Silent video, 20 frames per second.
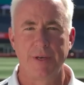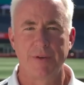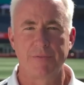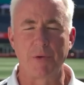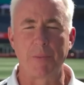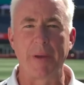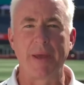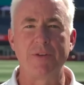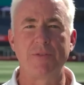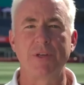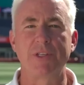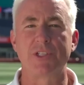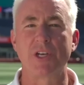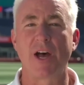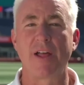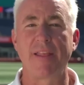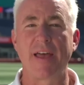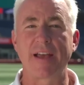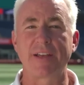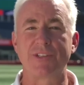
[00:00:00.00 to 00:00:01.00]
For Patriots
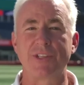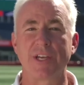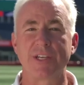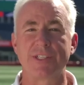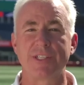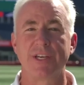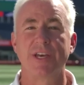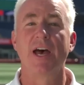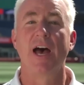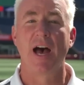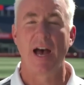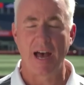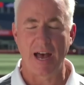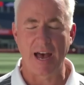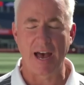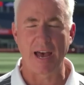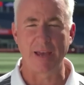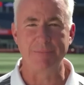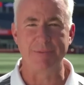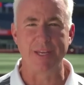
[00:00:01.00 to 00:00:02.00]
All Access,
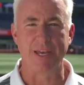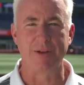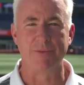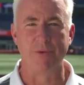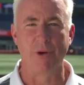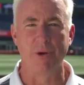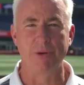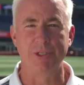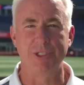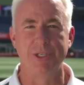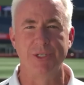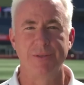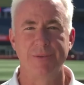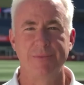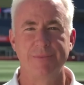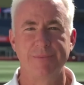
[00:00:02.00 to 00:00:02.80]
I'm Dan Roach.